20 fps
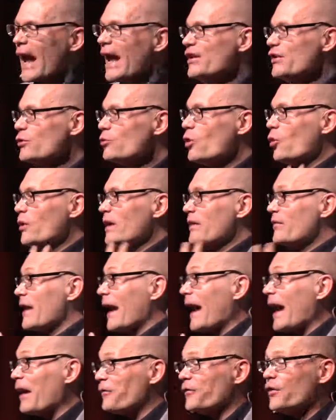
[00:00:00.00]
And you don't even
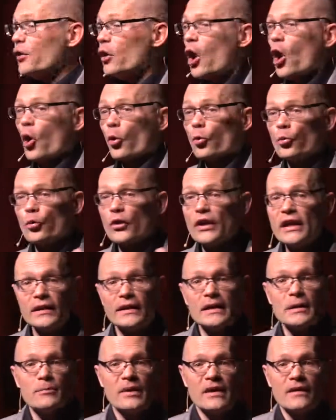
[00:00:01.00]
have to
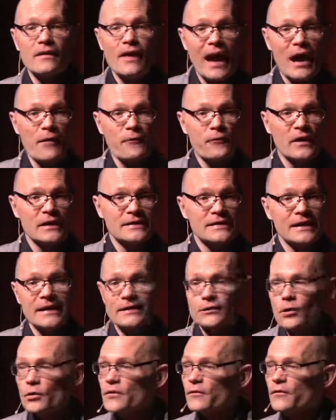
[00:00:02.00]
really be laughing to
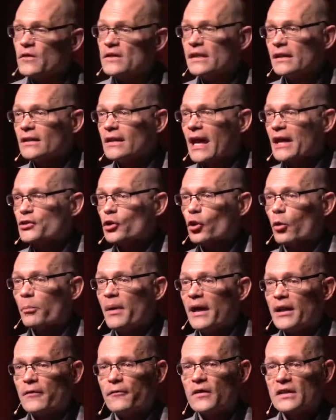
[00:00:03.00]
get those physiological
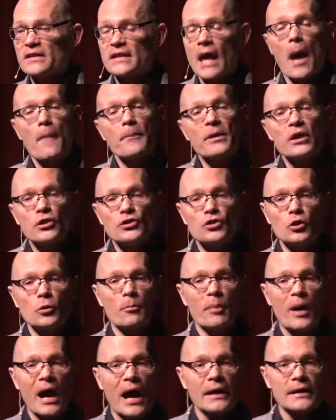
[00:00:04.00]
benefits because your
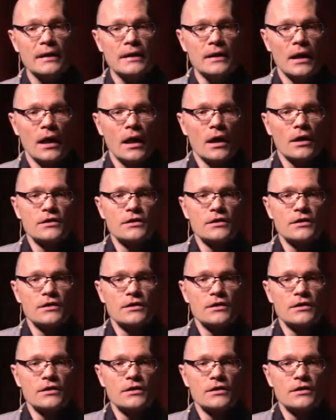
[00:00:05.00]
body